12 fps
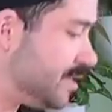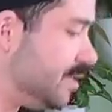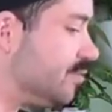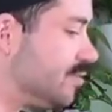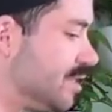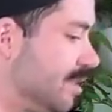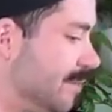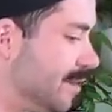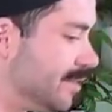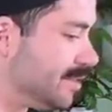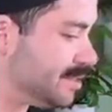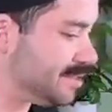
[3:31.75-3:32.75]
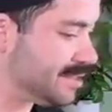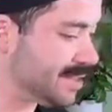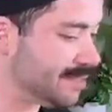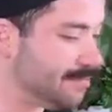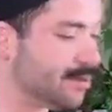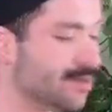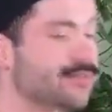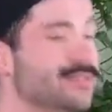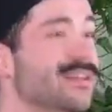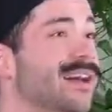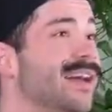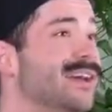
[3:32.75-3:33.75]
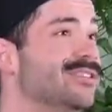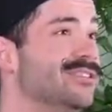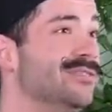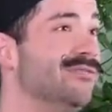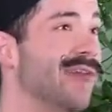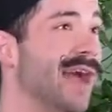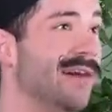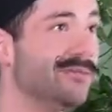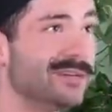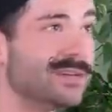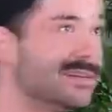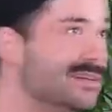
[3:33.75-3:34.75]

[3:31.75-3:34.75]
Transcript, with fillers: What's interesting about this is that the burgers are not actually round.